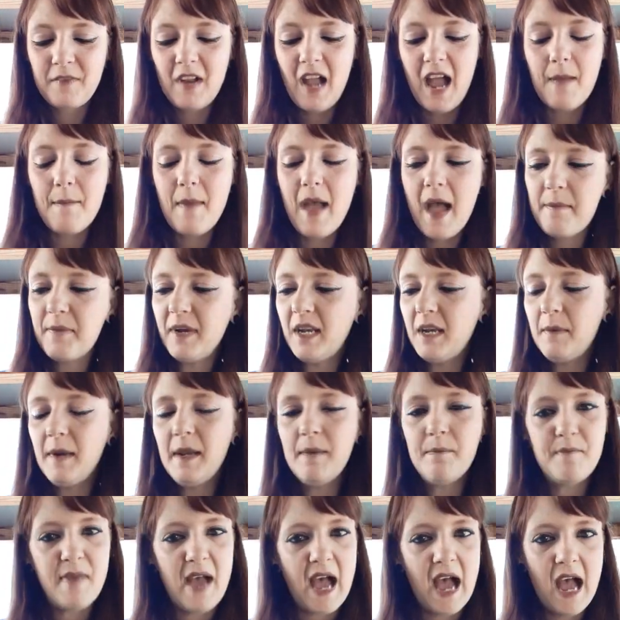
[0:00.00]
I'm happy to be
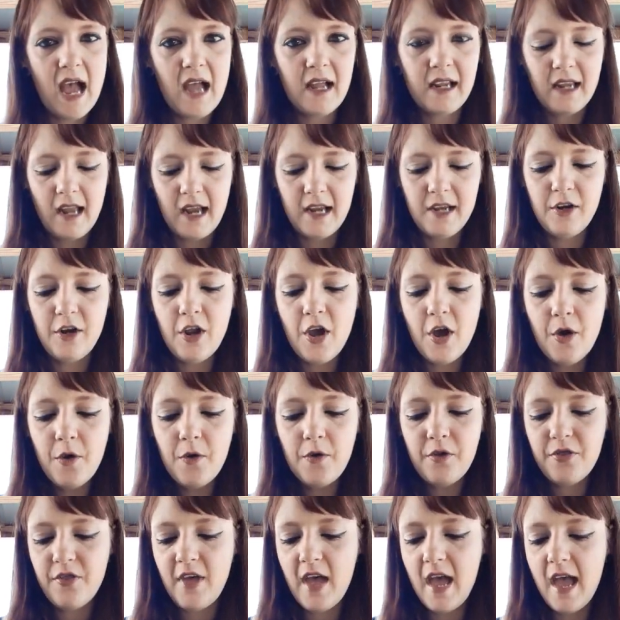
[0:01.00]
back. I know
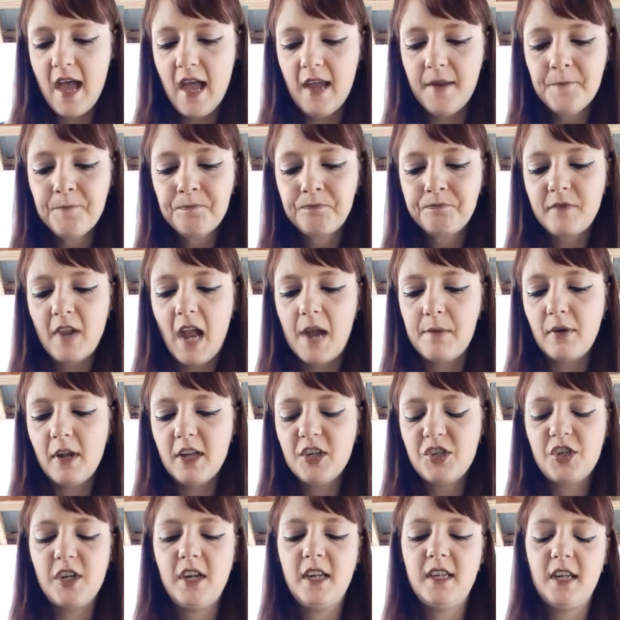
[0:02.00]
that I probably
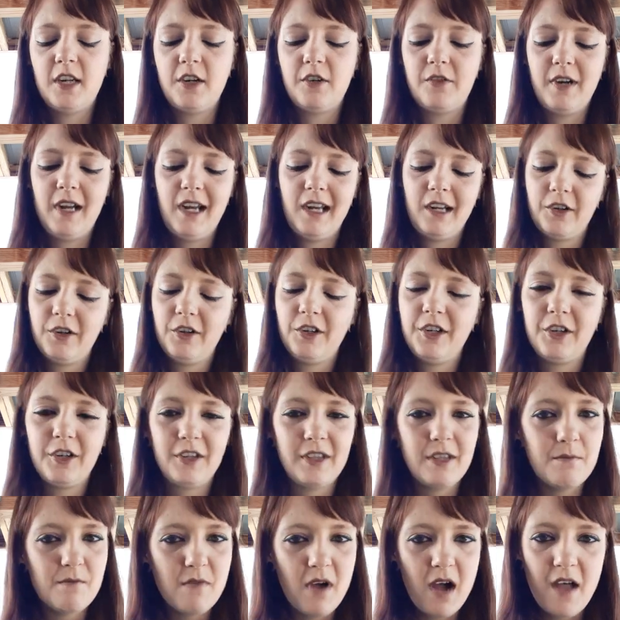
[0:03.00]
should have done a reading earlier in
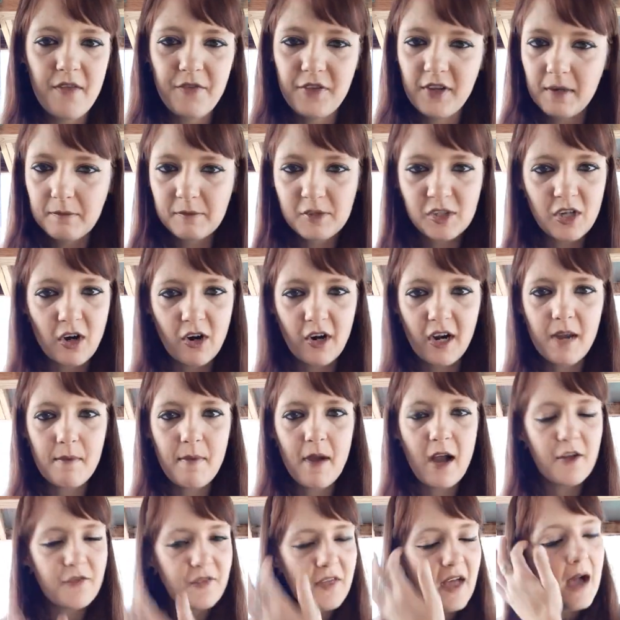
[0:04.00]
the month, and I'm sorry
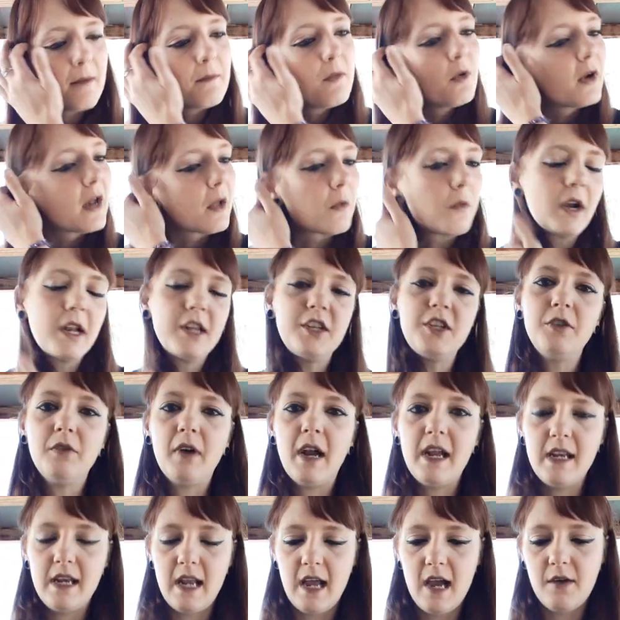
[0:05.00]
about that. But what I want to do
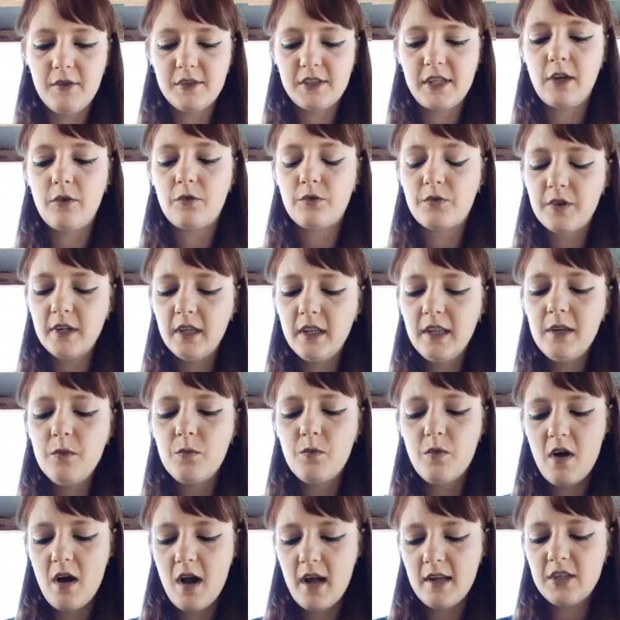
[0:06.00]
right now is I really
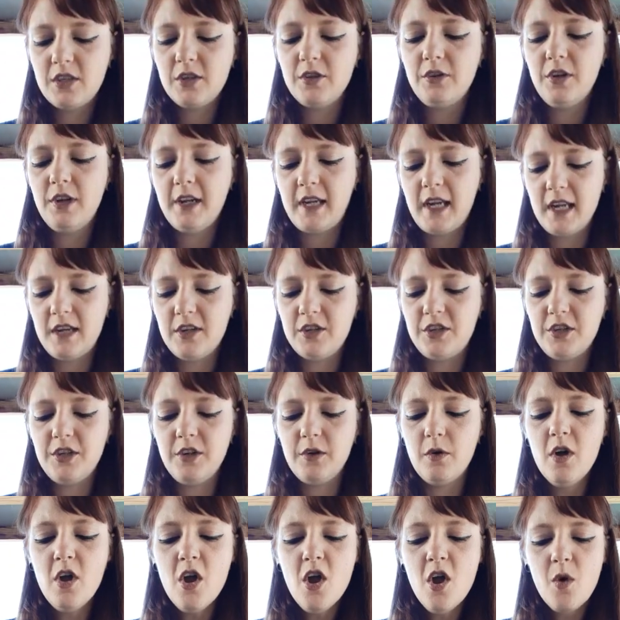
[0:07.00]
want to look
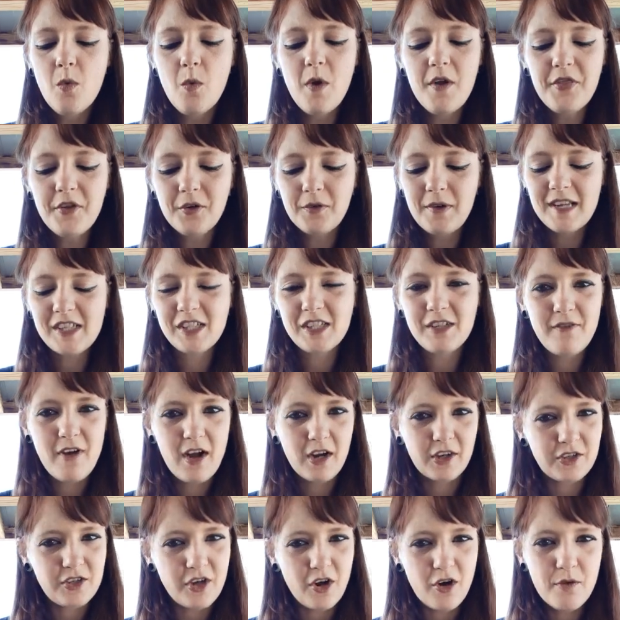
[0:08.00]
into what the rest of
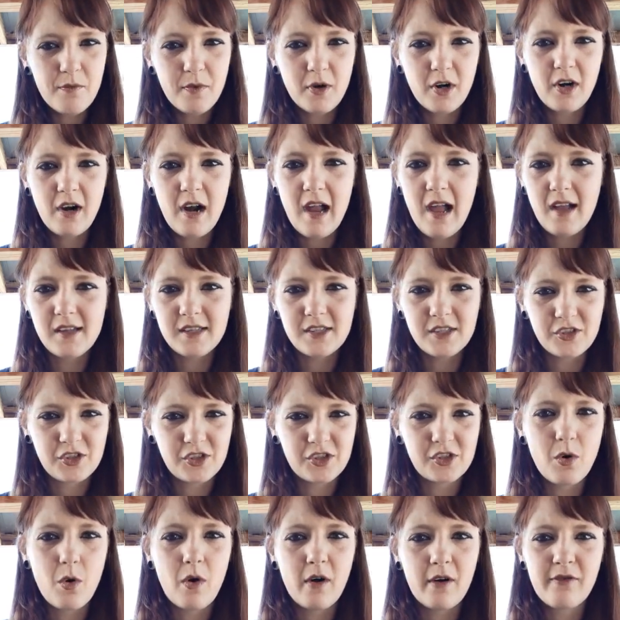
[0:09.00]
October has in
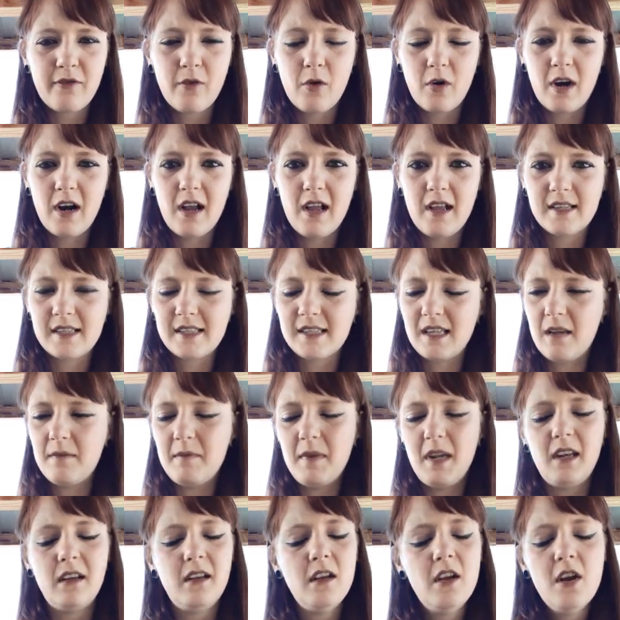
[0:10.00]
store for us. I
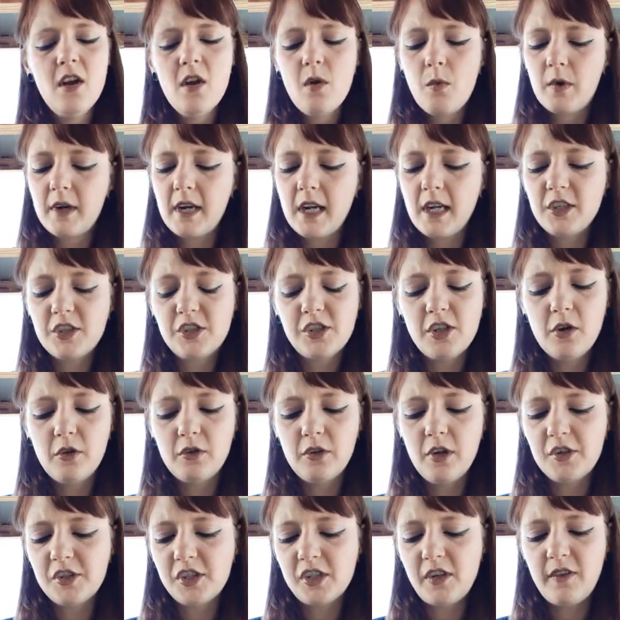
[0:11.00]
mean, we're getting so
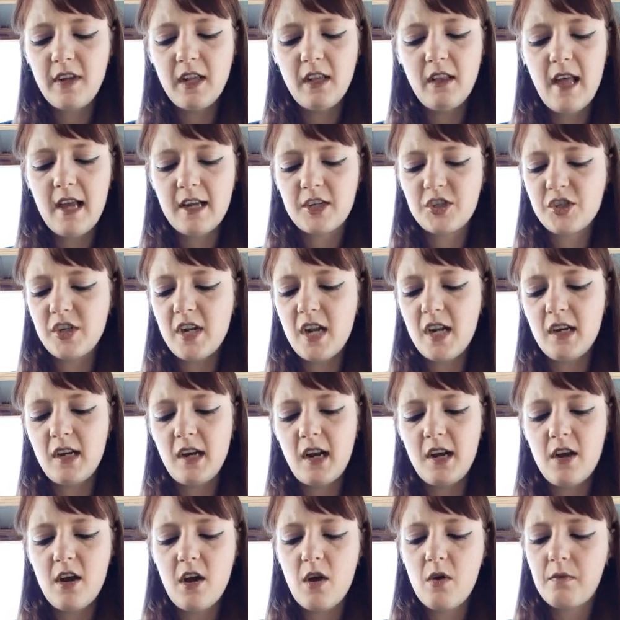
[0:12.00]
close to the election, and
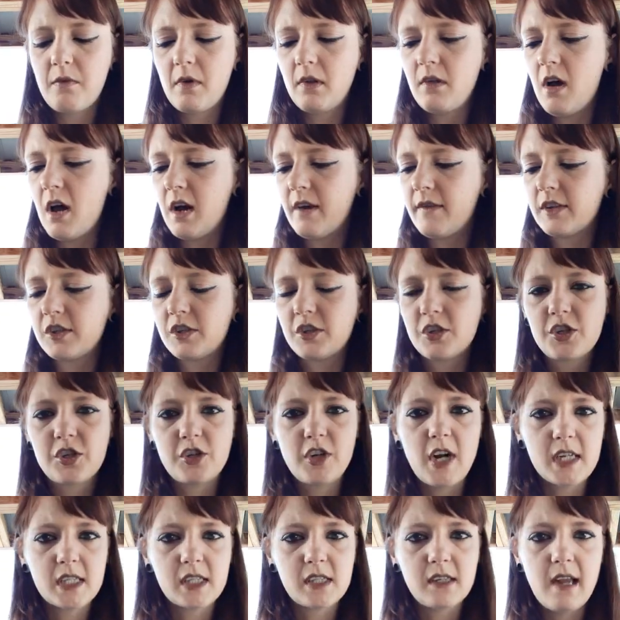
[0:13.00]
I know a lot of us are
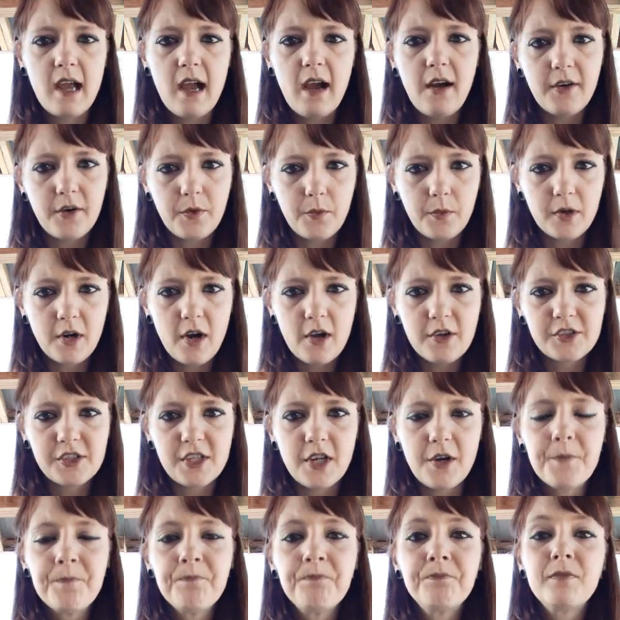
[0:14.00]
stressing out, and we're
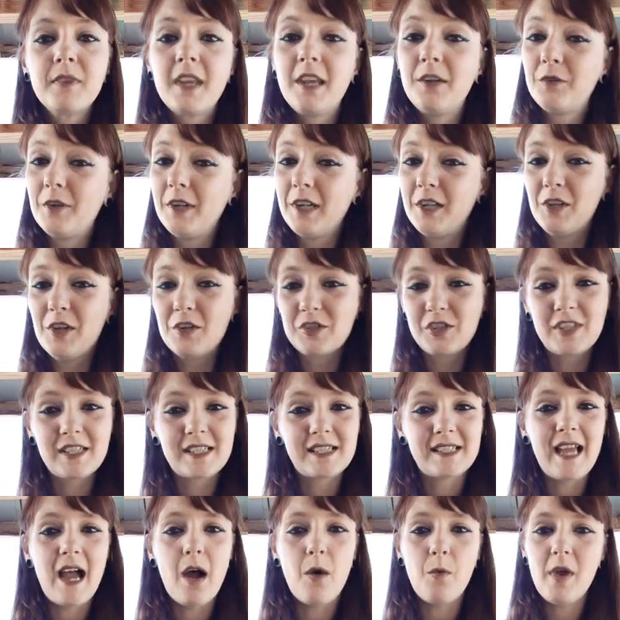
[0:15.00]
also getting really close to
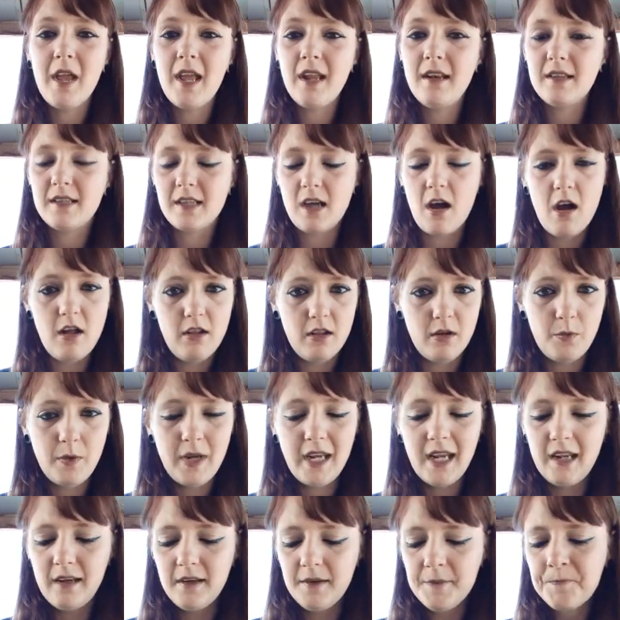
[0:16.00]
Samhain, to
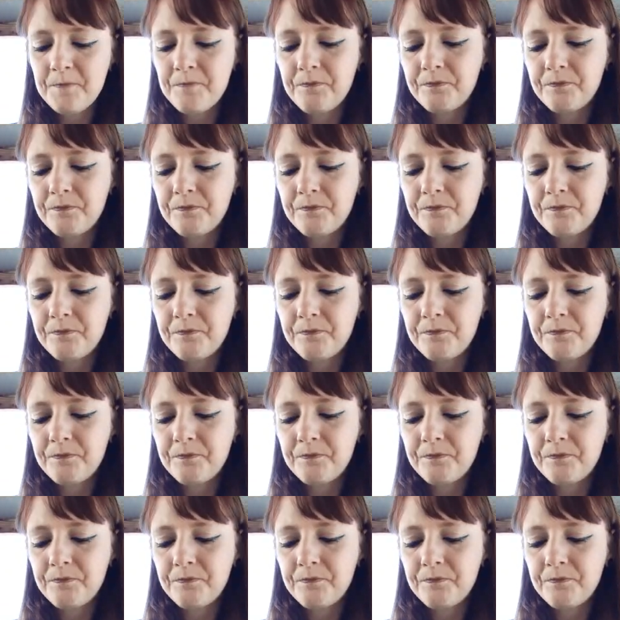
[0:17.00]
Halloween.